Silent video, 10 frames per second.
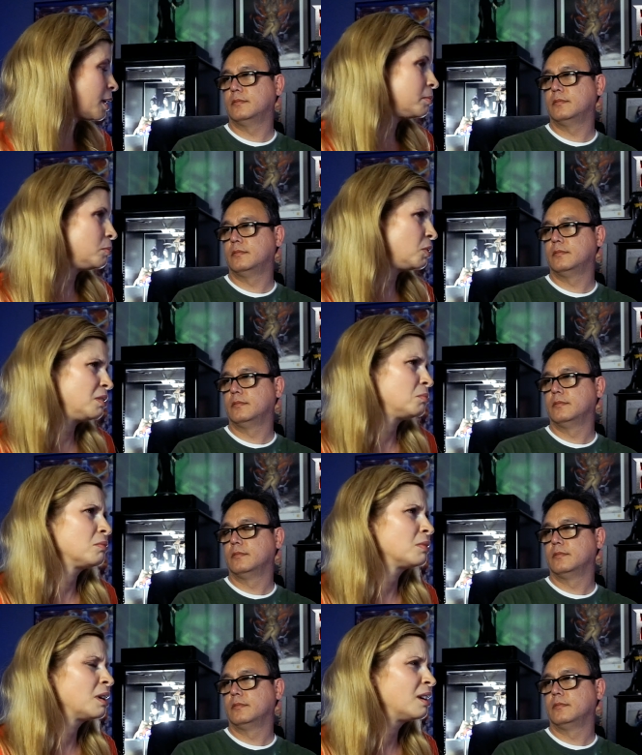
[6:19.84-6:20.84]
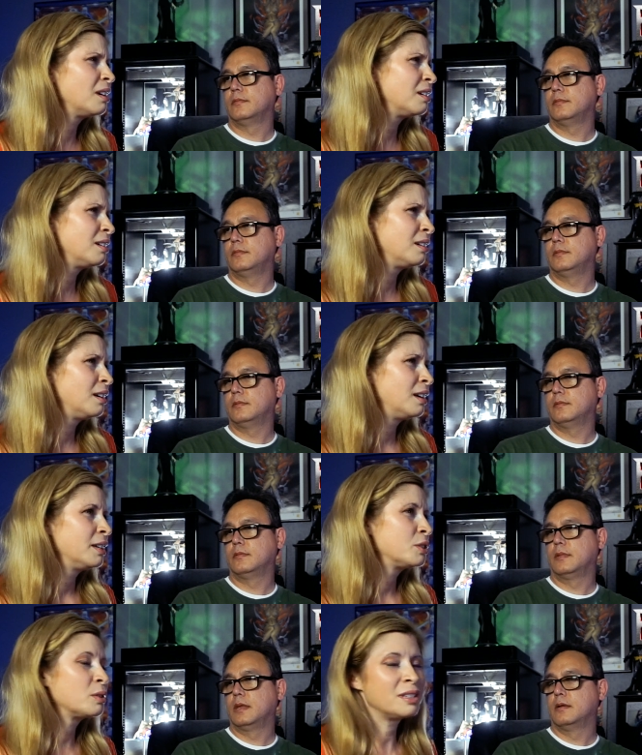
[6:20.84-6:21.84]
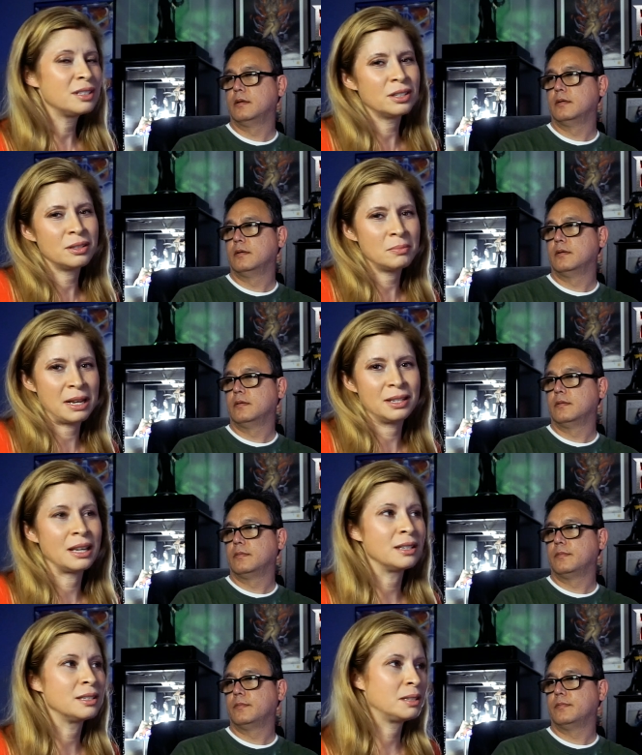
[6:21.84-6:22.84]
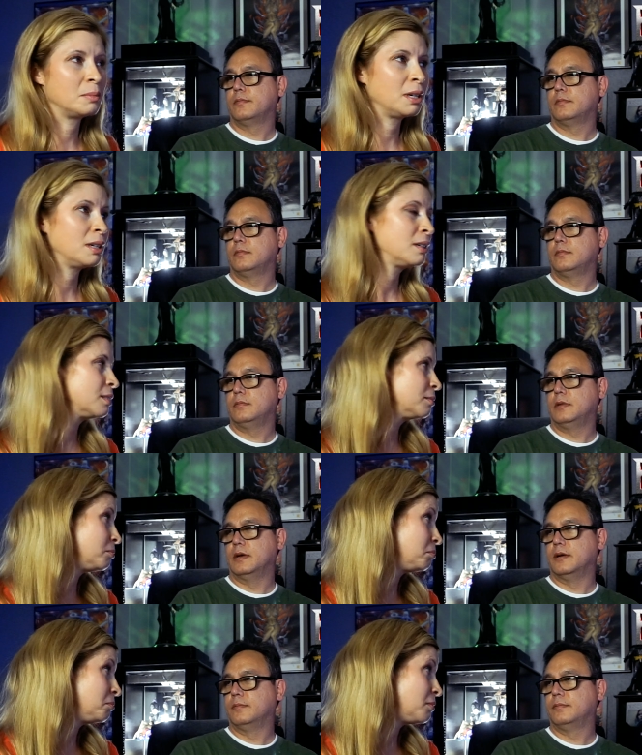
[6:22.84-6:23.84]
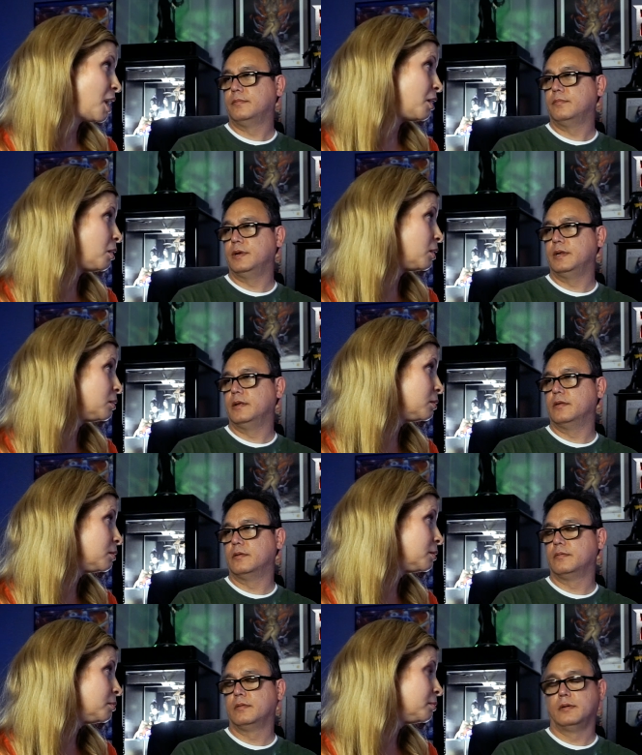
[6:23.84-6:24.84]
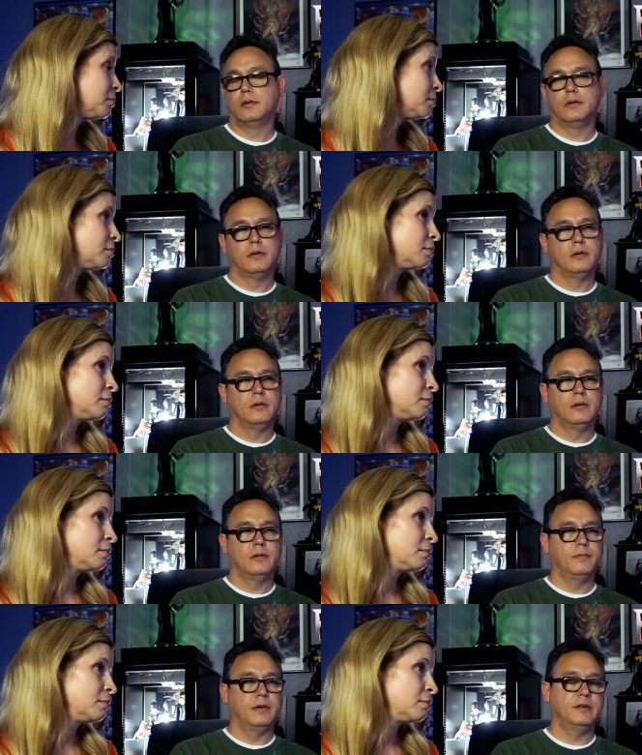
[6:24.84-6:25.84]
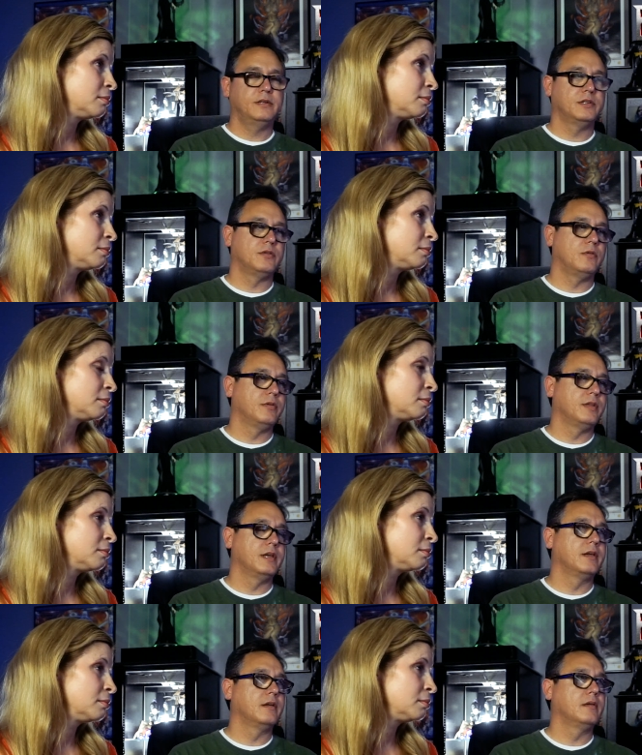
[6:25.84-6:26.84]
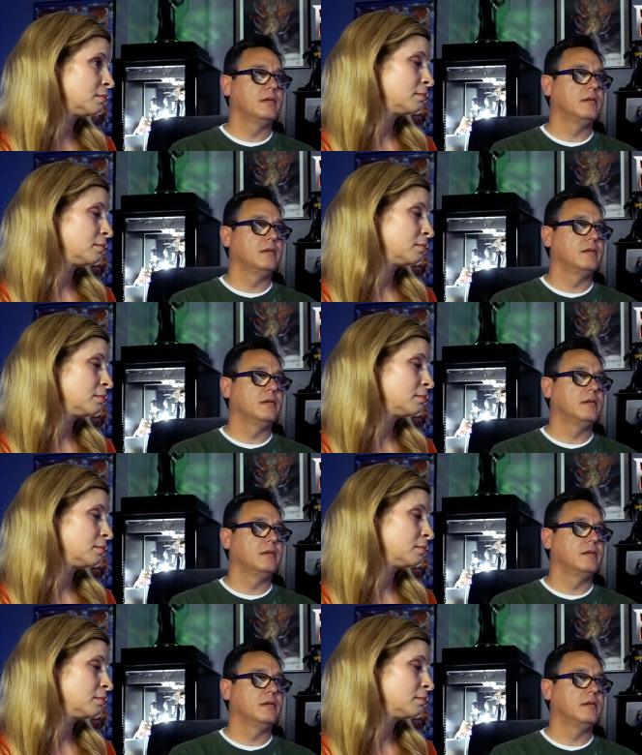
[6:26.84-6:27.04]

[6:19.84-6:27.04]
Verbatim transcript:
Speaker 1: Mm-hmm. I mean, so that just didn't make sense to me. Yeah. At all. Either.
Speaker 2: there's this whole thing